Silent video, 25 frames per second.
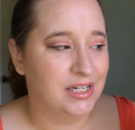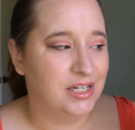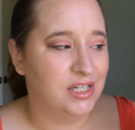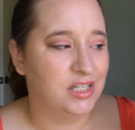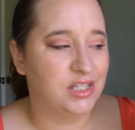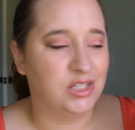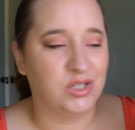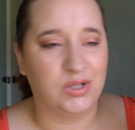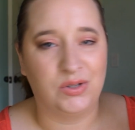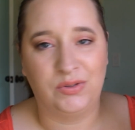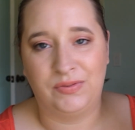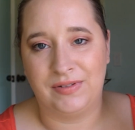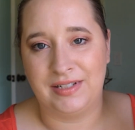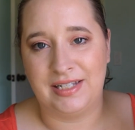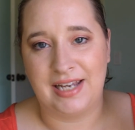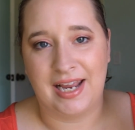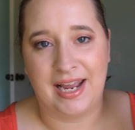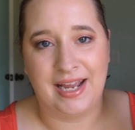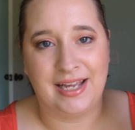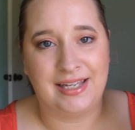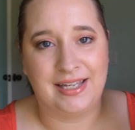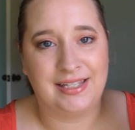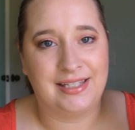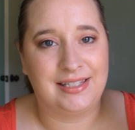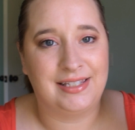So if it
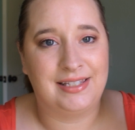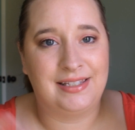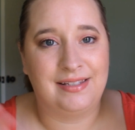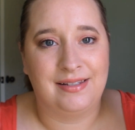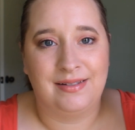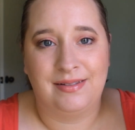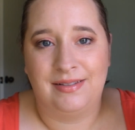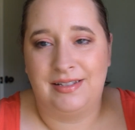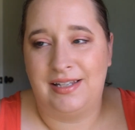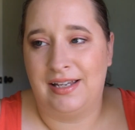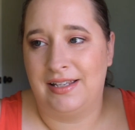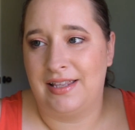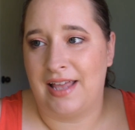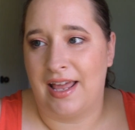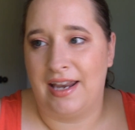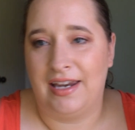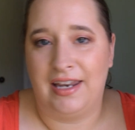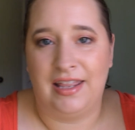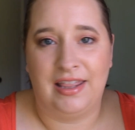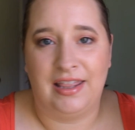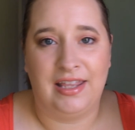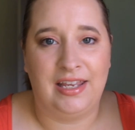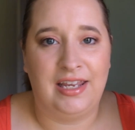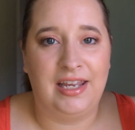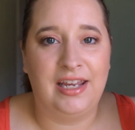takes to the end
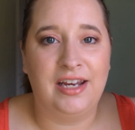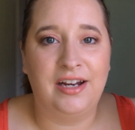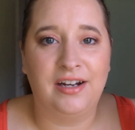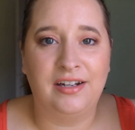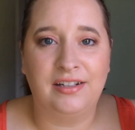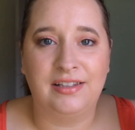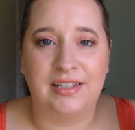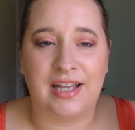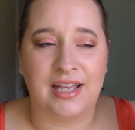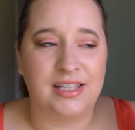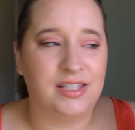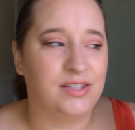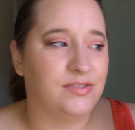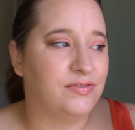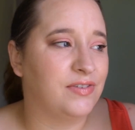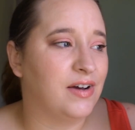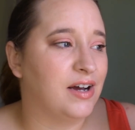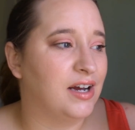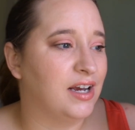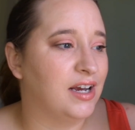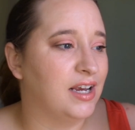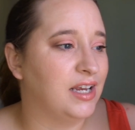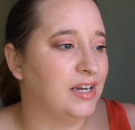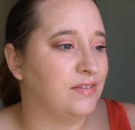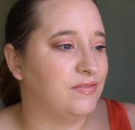of the year, that's
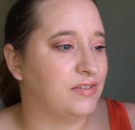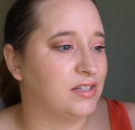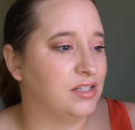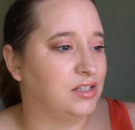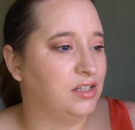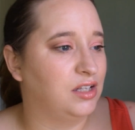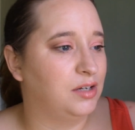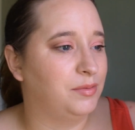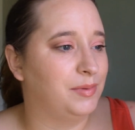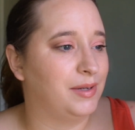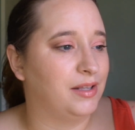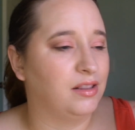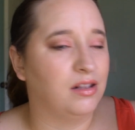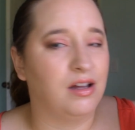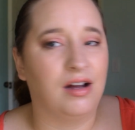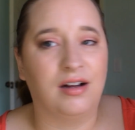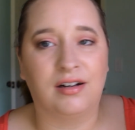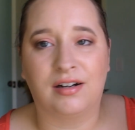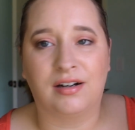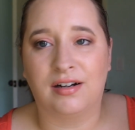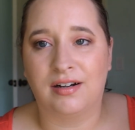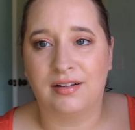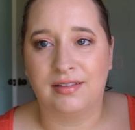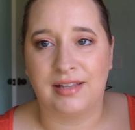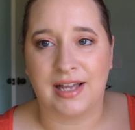fine. If it's a little bit
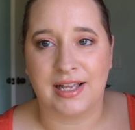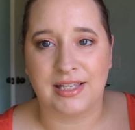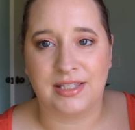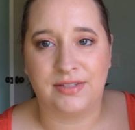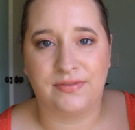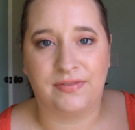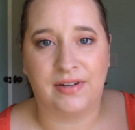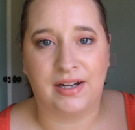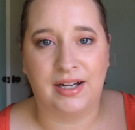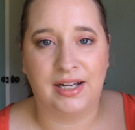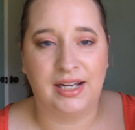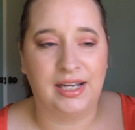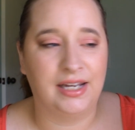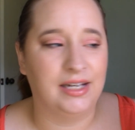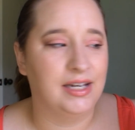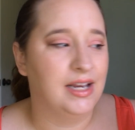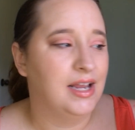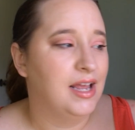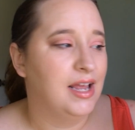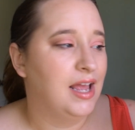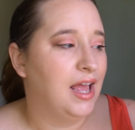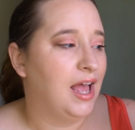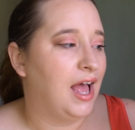longer, that's fine.